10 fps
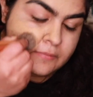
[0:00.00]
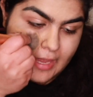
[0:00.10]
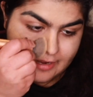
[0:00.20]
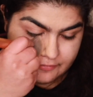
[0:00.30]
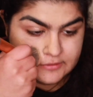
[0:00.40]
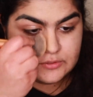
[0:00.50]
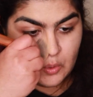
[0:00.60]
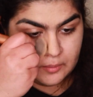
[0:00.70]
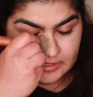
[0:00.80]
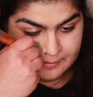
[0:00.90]
And if this looks
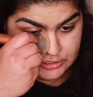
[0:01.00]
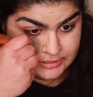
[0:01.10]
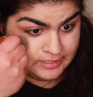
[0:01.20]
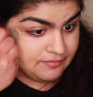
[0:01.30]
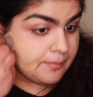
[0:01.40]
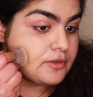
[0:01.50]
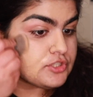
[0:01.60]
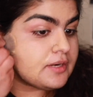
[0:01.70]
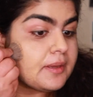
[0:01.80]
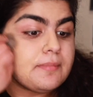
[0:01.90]
horribly, I might just like give up on
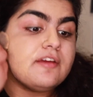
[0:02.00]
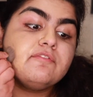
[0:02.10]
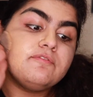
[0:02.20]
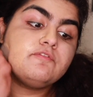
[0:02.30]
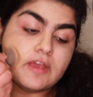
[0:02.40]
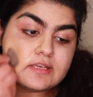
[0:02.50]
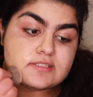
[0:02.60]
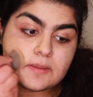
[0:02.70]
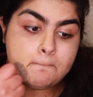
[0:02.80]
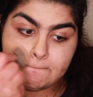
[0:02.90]
trying to make my face